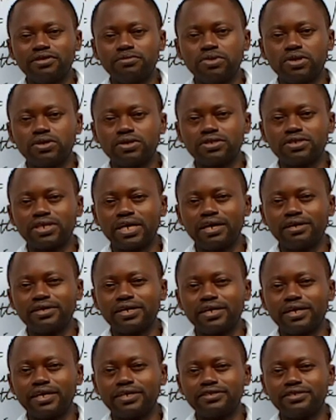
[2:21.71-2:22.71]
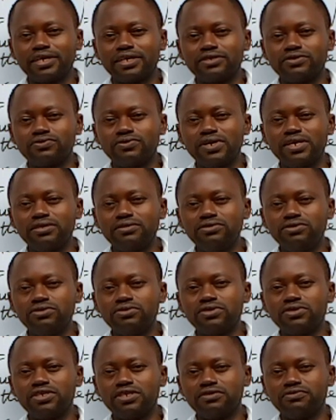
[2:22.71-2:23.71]
Because I realize that when
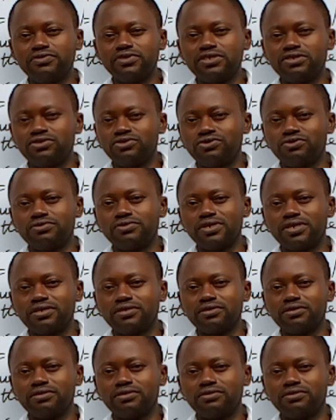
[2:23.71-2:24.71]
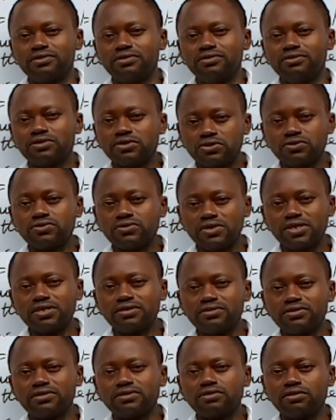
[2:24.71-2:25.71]
you give these children, your
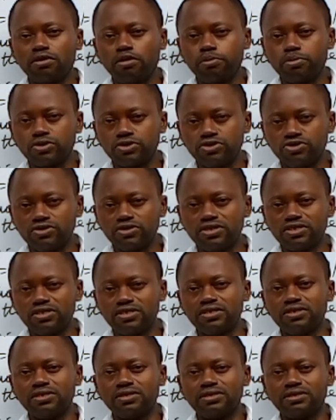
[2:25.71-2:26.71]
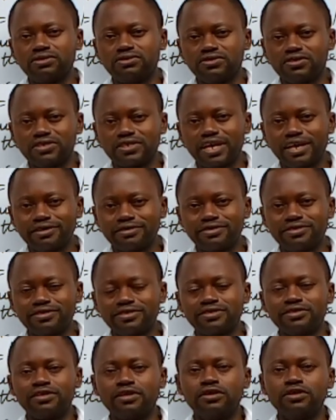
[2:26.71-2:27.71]
students, opportunity,
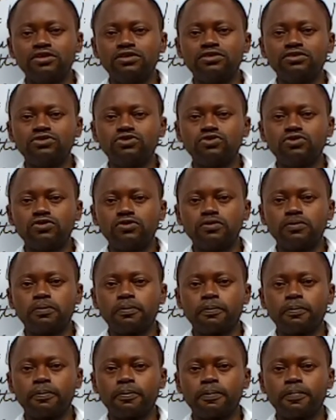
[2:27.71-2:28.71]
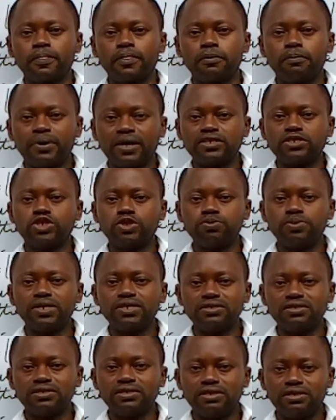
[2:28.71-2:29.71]
chance to
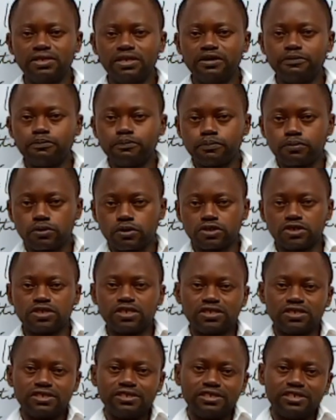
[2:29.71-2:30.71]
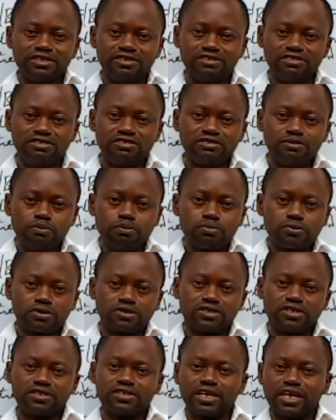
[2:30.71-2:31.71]
participate in the process, in the teaching
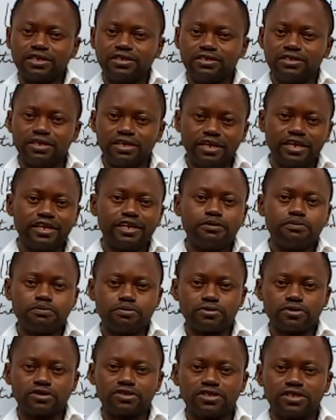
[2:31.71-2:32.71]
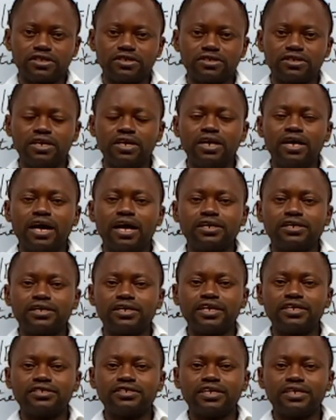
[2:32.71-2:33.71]
process, and in the learning process, I
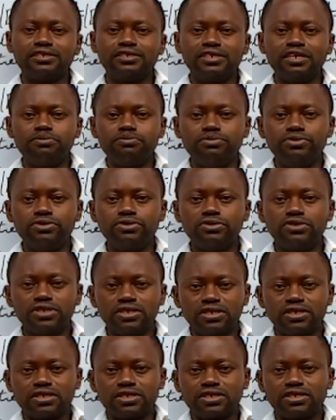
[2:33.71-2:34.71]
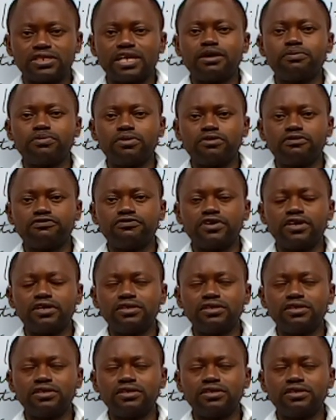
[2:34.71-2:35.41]
realize that they build this type of,